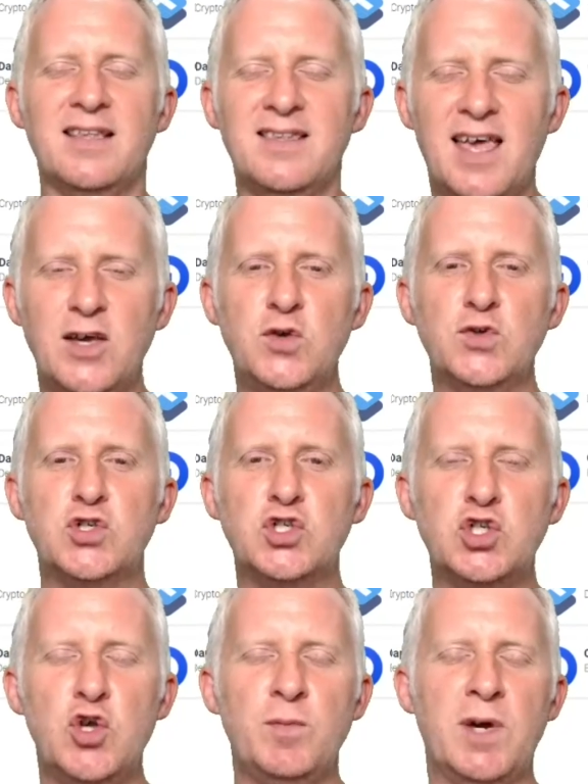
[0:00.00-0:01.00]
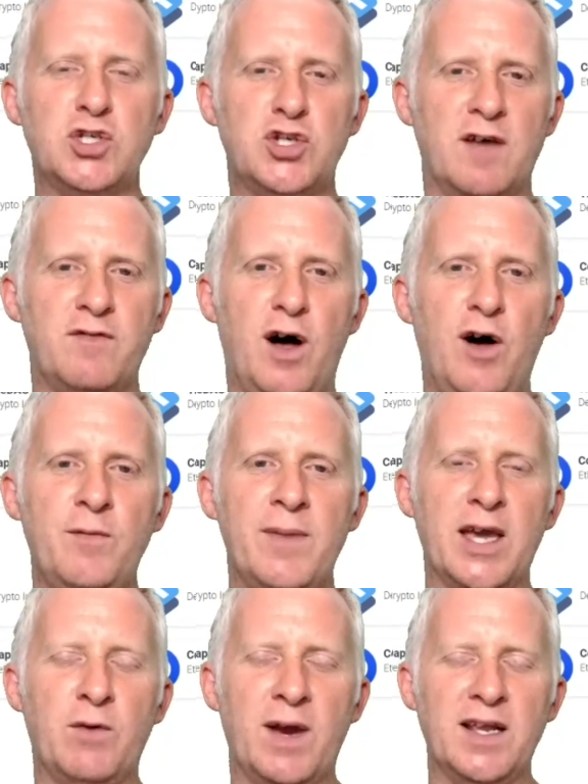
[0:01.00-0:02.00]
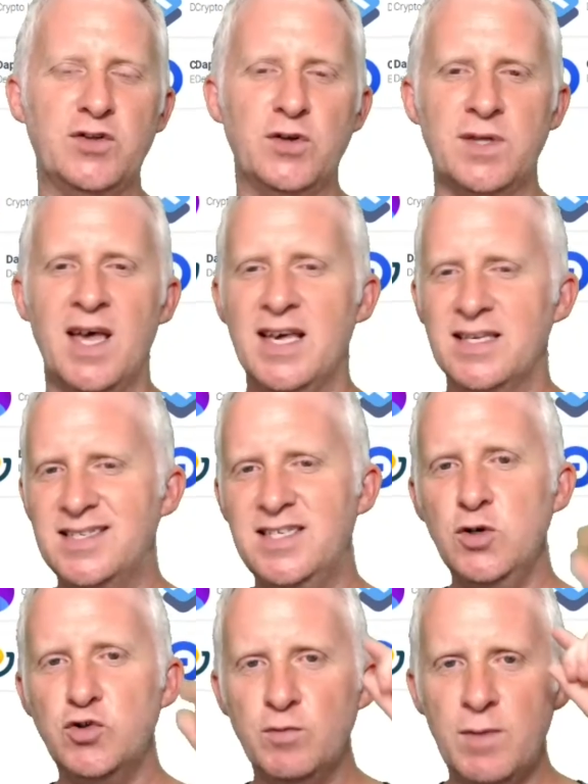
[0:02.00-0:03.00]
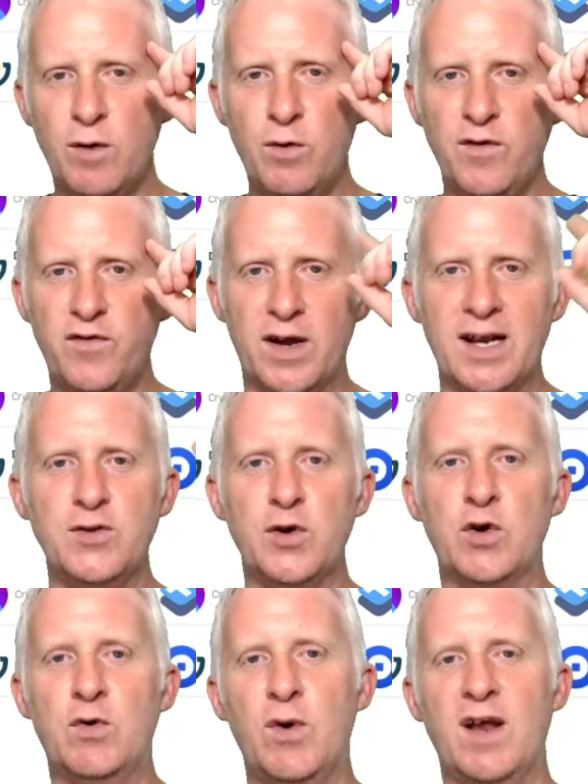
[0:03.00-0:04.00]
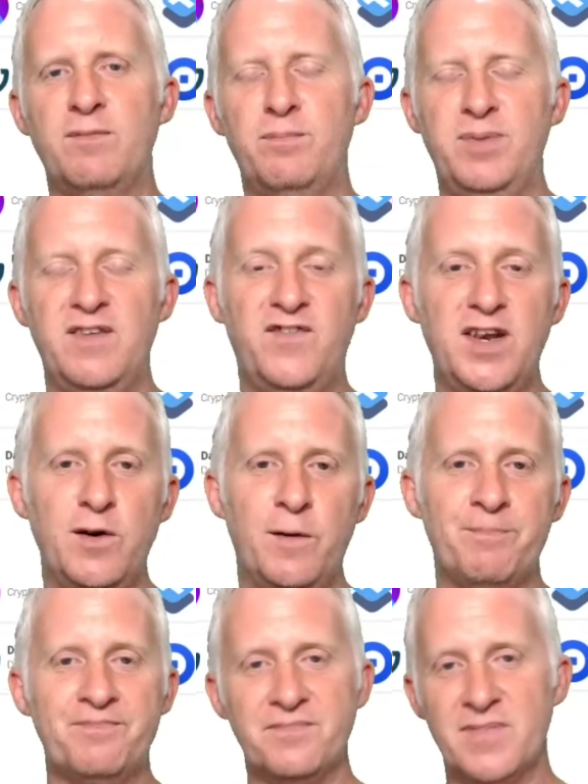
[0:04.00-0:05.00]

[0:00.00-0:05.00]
Thank you so much. You have all my gratitude. See you tomorrow for another great video.